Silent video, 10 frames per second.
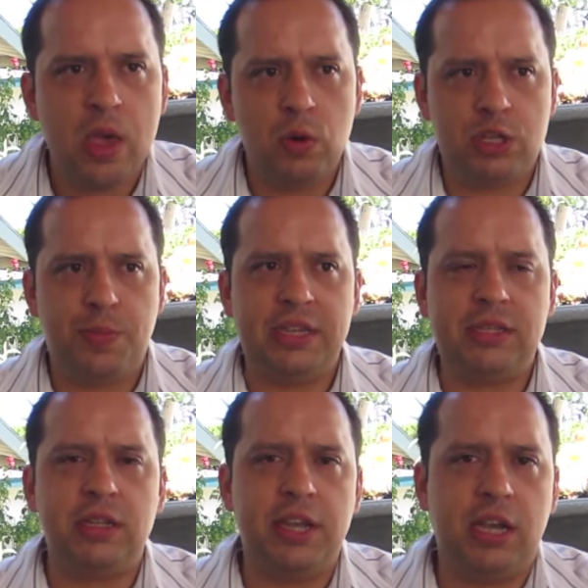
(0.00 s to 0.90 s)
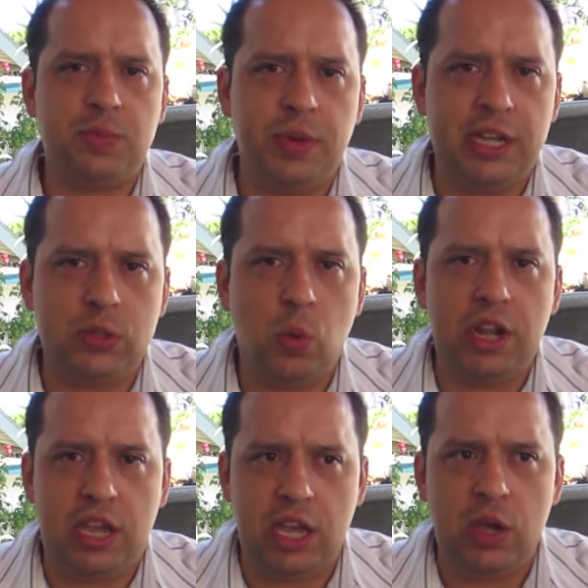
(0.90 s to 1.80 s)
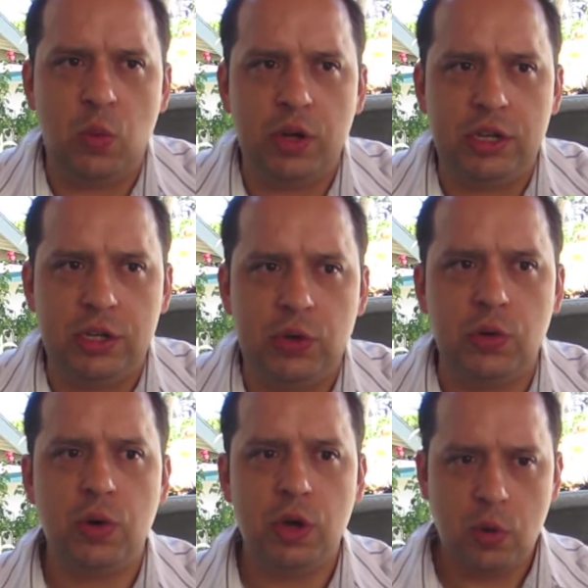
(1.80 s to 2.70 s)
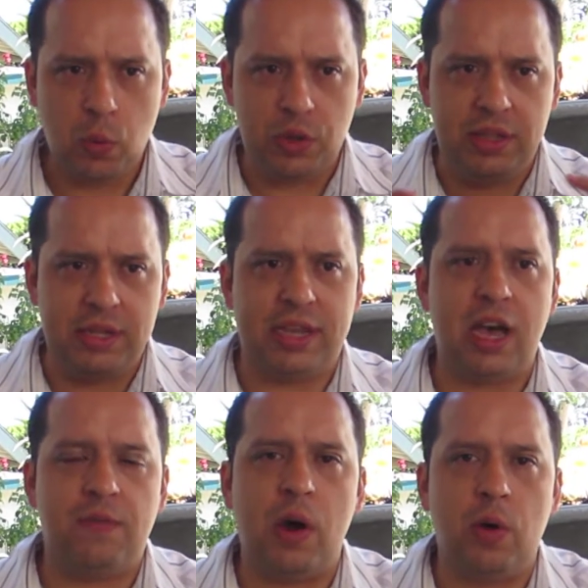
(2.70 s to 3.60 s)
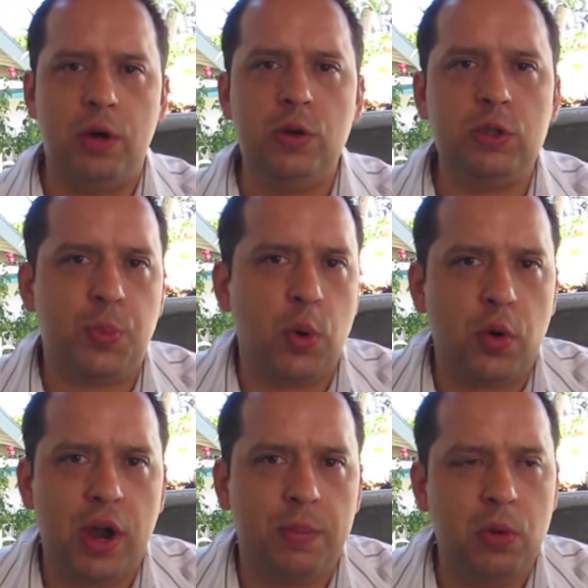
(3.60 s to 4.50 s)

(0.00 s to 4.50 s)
which basically explains what he would do within this half-hour news program.